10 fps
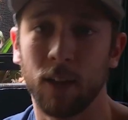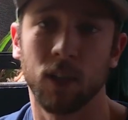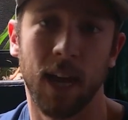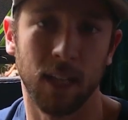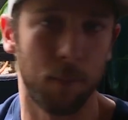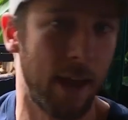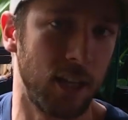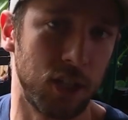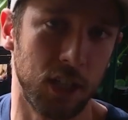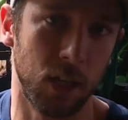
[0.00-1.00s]
diet, the
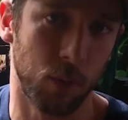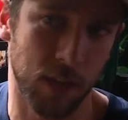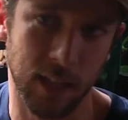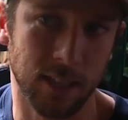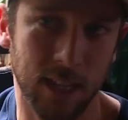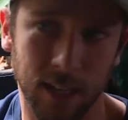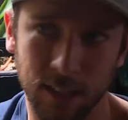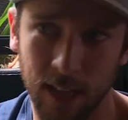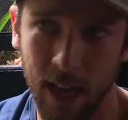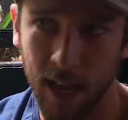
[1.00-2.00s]
Pangea, with
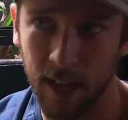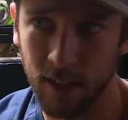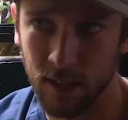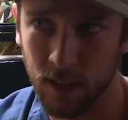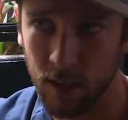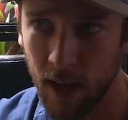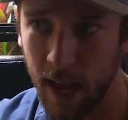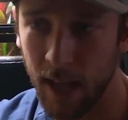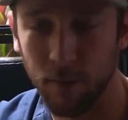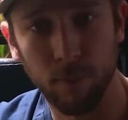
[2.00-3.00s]
insects and
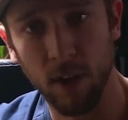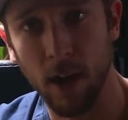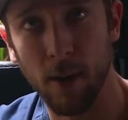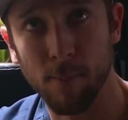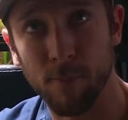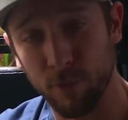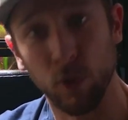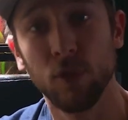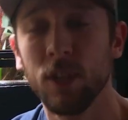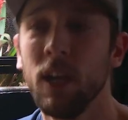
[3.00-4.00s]

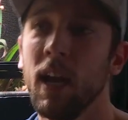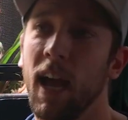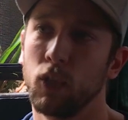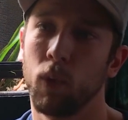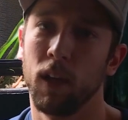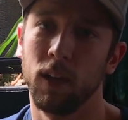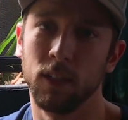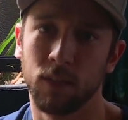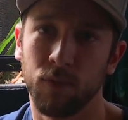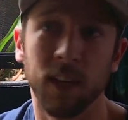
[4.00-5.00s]
fruit, as well
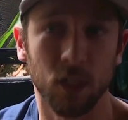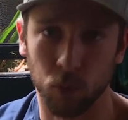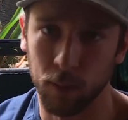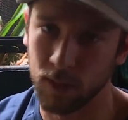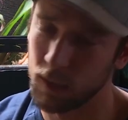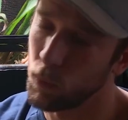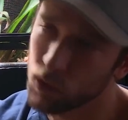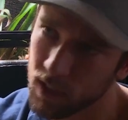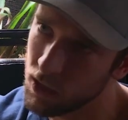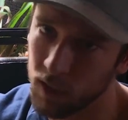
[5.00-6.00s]
as phoenix worms. That's
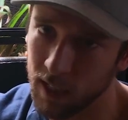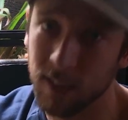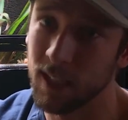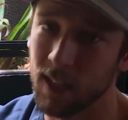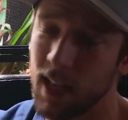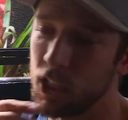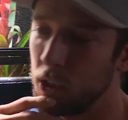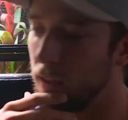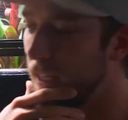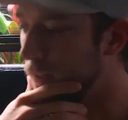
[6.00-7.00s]
mostly the only insect that
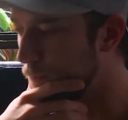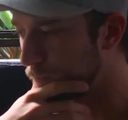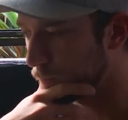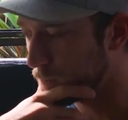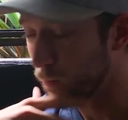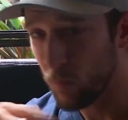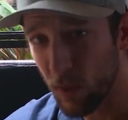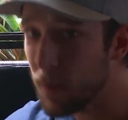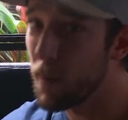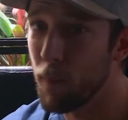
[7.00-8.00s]
she'll eat.
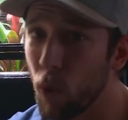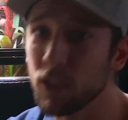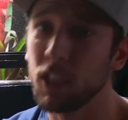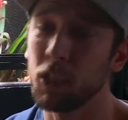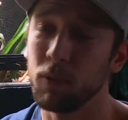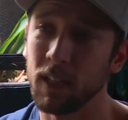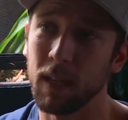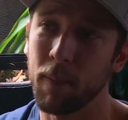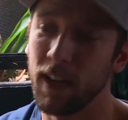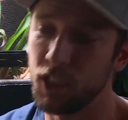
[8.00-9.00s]
But mostly she was
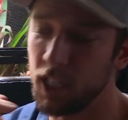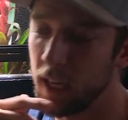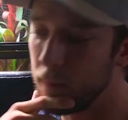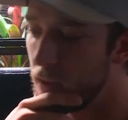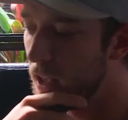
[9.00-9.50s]
eating Pangea,